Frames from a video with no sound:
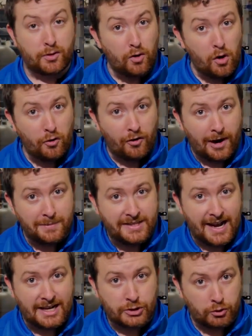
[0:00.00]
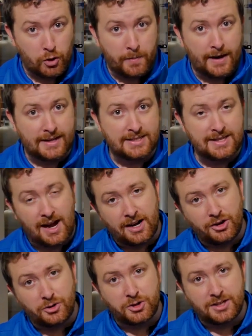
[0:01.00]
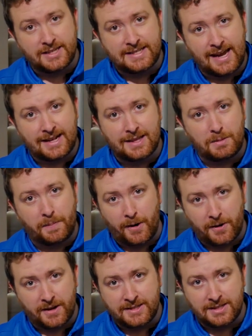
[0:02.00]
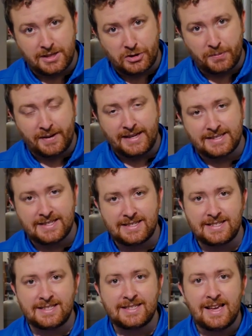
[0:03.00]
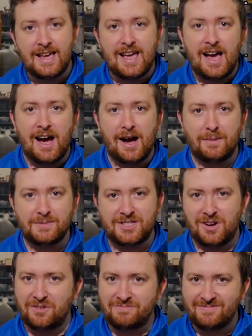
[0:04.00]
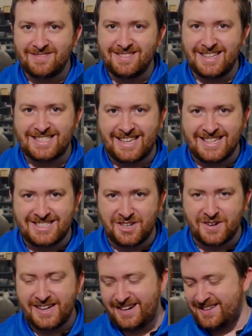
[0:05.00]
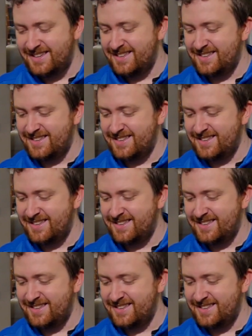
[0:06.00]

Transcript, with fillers: program Dash Robots, not usually take them apart into little pieces. Um, so let's get to it.